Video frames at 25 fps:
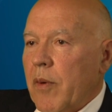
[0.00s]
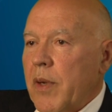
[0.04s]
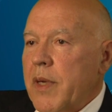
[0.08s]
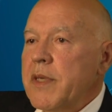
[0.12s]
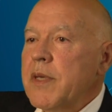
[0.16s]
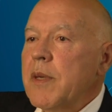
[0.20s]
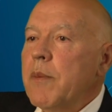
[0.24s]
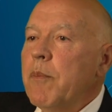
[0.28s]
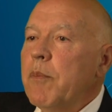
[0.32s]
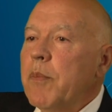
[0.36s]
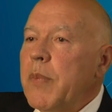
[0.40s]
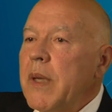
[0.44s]
what
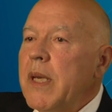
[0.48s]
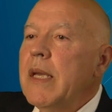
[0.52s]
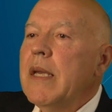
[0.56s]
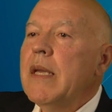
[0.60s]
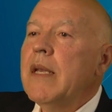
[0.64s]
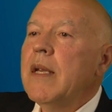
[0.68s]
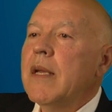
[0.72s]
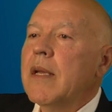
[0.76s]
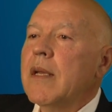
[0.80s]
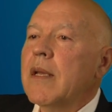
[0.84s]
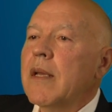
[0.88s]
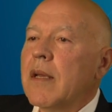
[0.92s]
is
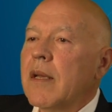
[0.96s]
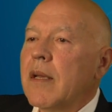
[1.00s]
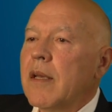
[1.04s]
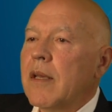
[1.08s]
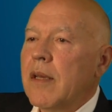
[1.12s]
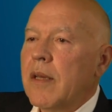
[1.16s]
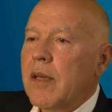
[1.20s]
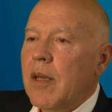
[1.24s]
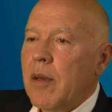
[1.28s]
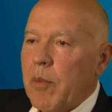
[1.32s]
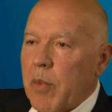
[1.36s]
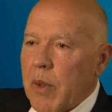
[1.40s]
impeding
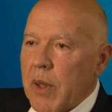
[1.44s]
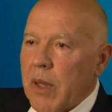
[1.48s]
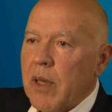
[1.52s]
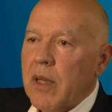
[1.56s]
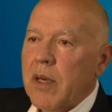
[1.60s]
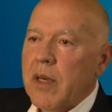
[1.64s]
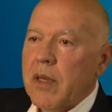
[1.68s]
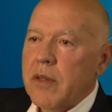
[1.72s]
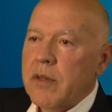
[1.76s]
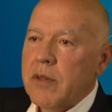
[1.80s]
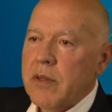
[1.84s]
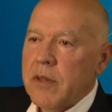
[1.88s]
the
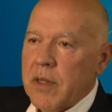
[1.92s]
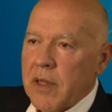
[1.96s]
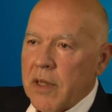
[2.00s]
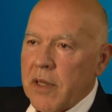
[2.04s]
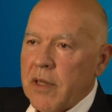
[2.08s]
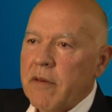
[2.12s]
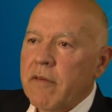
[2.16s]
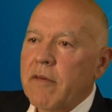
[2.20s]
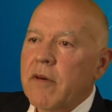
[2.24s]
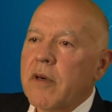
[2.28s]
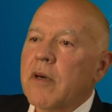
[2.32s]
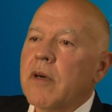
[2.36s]
ability to
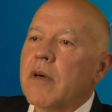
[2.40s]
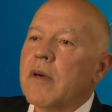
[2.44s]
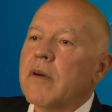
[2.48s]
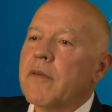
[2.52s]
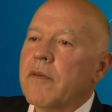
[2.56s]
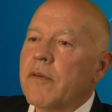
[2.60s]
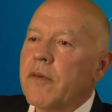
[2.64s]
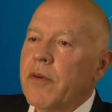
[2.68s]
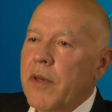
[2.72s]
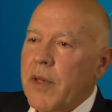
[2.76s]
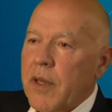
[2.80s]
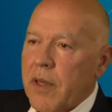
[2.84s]
deliver
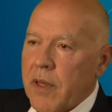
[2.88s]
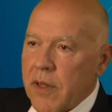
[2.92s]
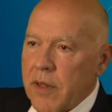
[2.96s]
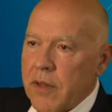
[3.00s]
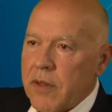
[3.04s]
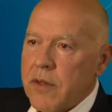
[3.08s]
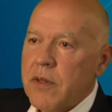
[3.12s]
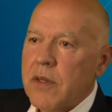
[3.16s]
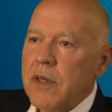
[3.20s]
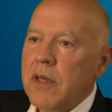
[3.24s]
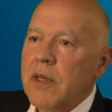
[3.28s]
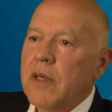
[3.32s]
for the
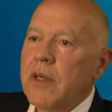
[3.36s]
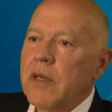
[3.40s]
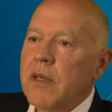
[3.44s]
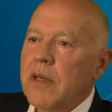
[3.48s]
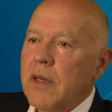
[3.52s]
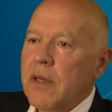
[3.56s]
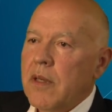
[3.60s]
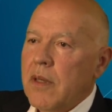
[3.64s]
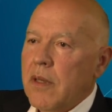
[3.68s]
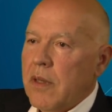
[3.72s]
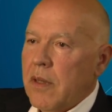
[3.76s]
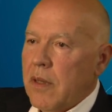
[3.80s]
country
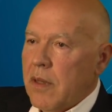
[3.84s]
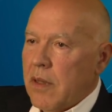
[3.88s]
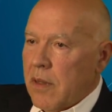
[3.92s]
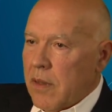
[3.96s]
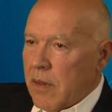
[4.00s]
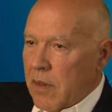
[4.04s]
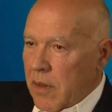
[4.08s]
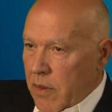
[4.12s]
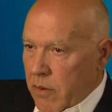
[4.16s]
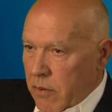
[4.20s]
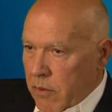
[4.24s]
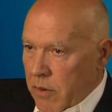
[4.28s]

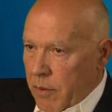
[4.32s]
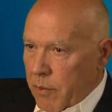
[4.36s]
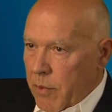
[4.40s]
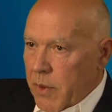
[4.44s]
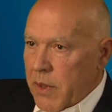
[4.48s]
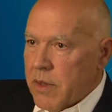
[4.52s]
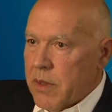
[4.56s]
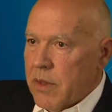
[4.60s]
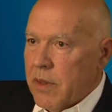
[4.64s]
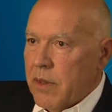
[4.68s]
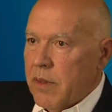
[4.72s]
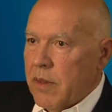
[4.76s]
the core
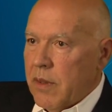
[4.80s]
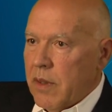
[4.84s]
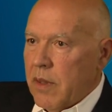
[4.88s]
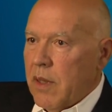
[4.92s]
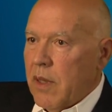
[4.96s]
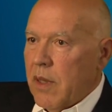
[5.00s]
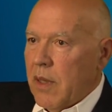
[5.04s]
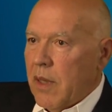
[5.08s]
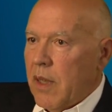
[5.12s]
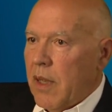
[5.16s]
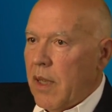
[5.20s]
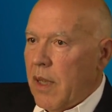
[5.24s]
mission?
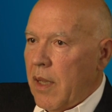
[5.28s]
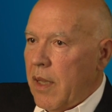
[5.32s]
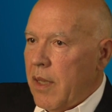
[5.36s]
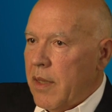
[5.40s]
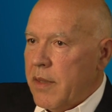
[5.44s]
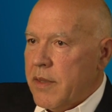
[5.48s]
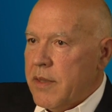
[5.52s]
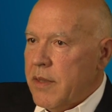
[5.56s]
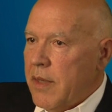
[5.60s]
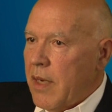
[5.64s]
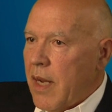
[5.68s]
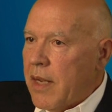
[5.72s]

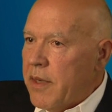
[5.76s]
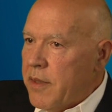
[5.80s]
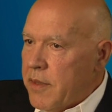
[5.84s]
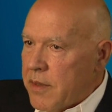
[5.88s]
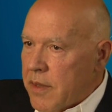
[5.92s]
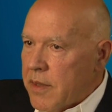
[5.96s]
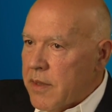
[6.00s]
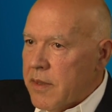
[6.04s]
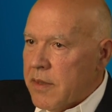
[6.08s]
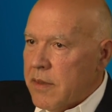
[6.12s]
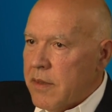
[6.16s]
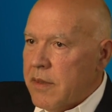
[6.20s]
It's not
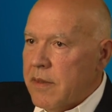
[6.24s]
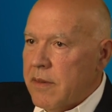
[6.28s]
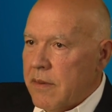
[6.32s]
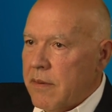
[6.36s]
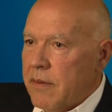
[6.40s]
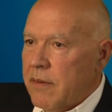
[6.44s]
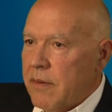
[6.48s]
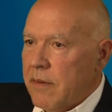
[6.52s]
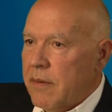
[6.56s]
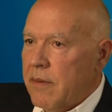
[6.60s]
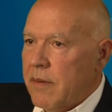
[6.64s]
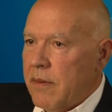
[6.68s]
just
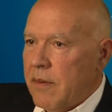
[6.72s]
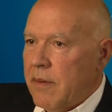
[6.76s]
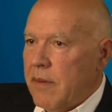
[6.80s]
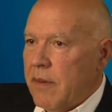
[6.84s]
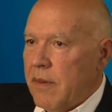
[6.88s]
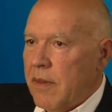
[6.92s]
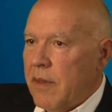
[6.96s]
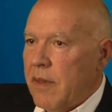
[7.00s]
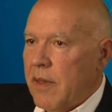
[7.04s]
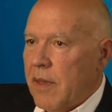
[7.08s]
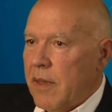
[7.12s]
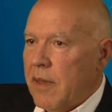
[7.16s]
yeah.
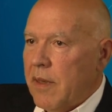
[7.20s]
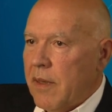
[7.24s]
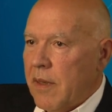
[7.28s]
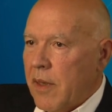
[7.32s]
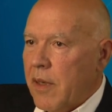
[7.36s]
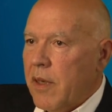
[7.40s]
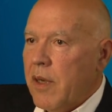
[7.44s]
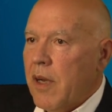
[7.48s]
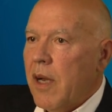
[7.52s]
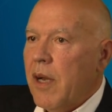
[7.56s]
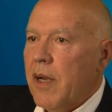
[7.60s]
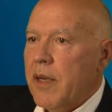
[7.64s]
the,
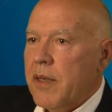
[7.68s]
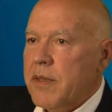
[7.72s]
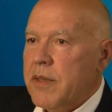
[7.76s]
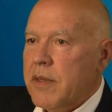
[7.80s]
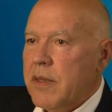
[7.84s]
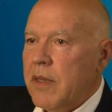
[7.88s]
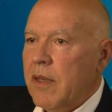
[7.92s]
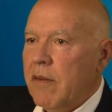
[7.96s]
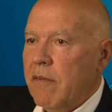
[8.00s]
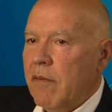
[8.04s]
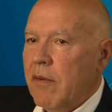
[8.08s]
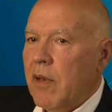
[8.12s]
the
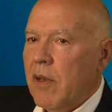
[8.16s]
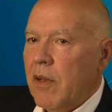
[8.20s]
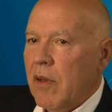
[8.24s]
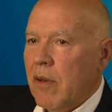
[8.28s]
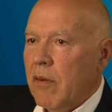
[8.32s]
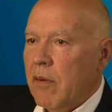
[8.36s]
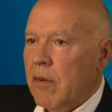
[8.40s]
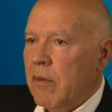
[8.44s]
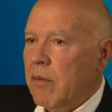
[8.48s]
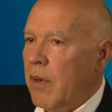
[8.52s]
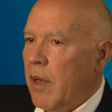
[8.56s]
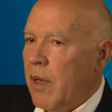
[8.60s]
cost, even
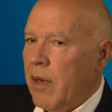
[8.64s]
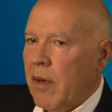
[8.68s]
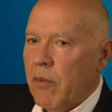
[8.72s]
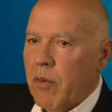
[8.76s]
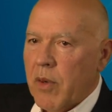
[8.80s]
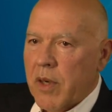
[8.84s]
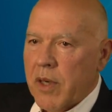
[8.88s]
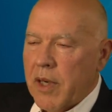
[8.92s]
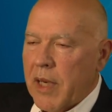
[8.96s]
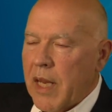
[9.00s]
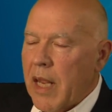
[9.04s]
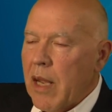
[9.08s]
though I don't
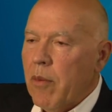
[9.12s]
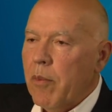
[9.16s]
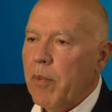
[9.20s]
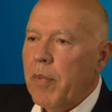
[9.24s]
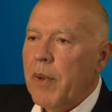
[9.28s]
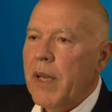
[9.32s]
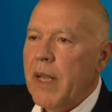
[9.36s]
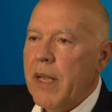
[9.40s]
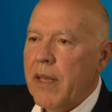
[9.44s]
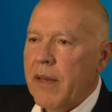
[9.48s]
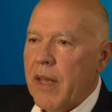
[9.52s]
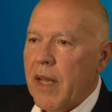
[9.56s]
want to
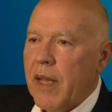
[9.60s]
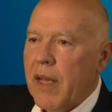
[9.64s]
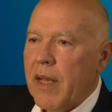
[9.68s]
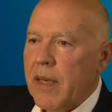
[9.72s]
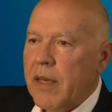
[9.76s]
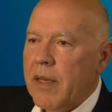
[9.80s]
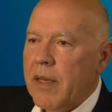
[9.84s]
downplay that,